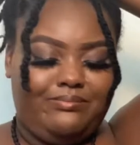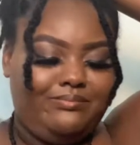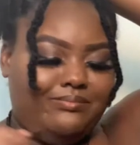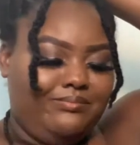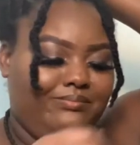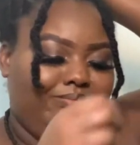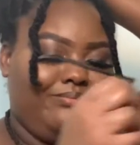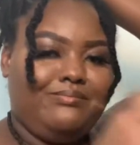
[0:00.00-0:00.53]
They
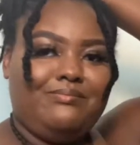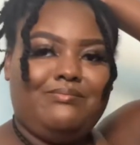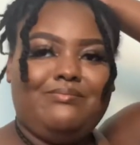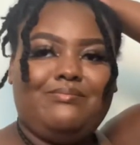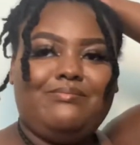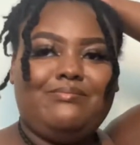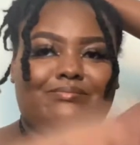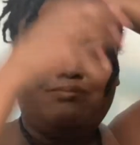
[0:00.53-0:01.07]
came out
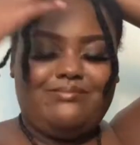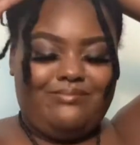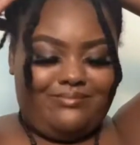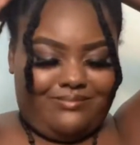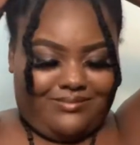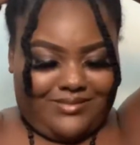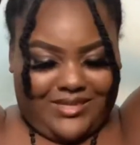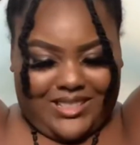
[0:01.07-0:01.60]

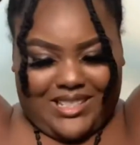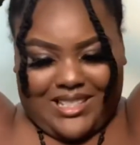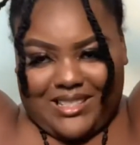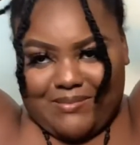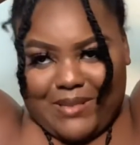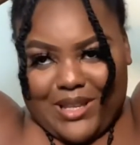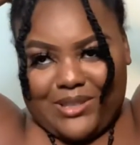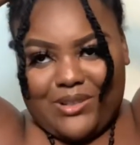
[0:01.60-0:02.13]
beautifully.
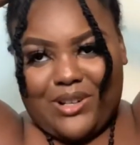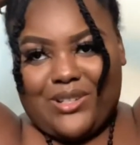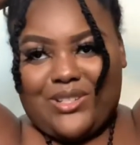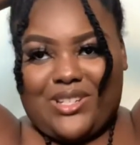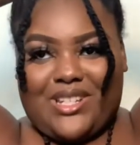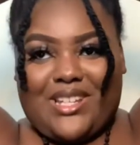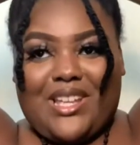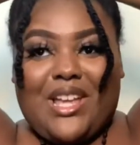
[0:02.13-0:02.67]
So yes, I didn't
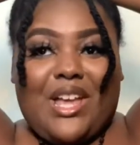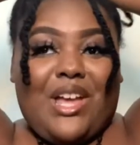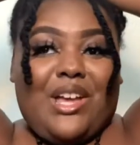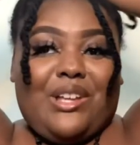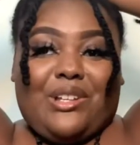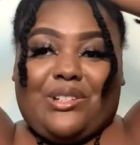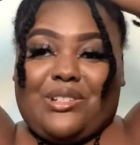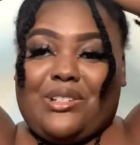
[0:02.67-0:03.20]
see any
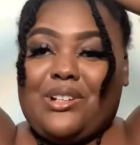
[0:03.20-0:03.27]
lock hair,